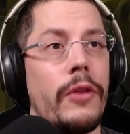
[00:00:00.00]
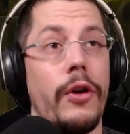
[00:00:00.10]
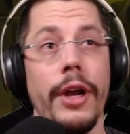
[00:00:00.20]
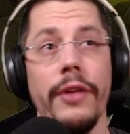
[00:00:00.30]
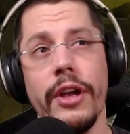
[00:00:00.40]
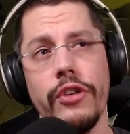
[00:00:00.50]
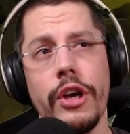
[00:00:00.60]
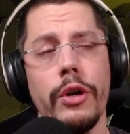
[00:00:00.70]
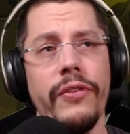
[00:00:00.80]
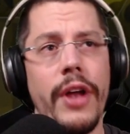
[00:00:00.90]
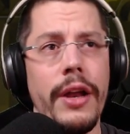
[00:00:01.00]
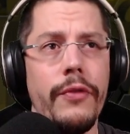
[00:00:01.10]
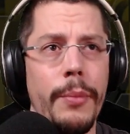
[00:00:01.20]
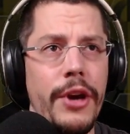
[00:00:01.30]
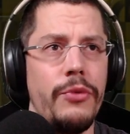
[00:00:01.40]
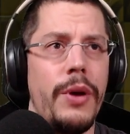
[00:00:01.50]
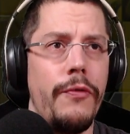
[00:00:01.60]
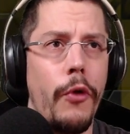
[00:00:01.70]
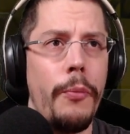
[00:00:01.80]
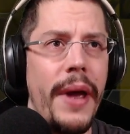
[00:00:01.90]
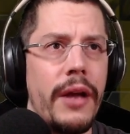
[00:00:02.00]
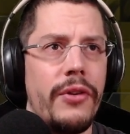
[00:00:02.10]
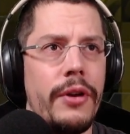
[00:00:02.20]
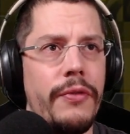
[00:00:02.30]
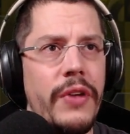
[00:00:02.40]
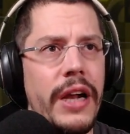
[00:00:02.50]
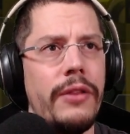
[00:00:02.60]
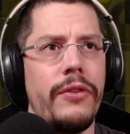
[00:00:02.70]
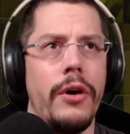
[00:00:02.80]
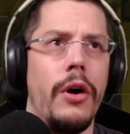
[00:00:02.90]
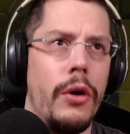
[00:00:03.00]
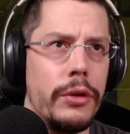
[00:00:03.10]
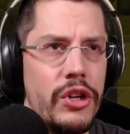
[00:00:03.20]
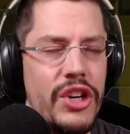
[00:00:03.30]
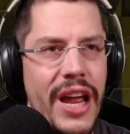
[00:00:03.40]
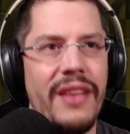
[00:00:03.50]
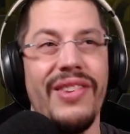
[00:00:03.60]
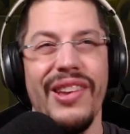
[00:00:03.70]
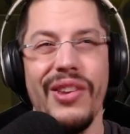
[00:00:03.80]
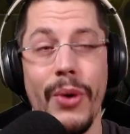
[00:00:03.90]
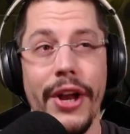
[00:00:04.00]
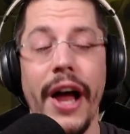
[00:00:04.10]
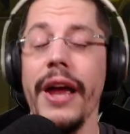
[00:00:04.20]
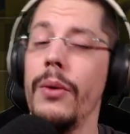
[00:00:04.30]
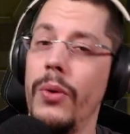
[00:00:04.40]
So that's actually a good starting formation. We have 4 P.e.k.k.as on the field, so the chance is quite high.